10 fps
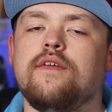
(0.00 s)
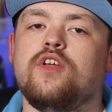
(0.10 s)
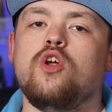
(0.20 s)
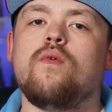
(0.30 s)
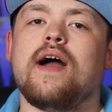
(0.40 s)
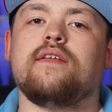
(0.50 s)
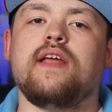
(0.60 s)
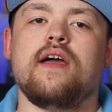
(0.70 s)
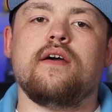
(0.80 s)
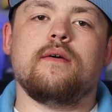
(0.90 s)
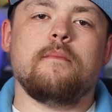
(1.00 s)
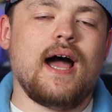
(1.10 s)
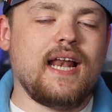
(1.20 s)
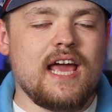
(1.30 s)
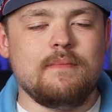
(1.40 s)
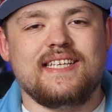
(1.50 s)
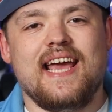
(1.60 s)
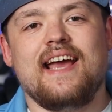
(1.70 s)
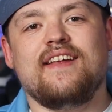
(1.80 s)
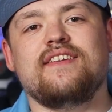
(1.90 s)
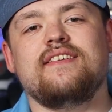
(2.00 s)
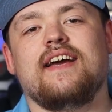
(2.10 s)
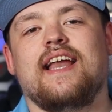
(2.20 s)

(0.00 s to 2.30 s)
If you're new around here, my name is Aidan,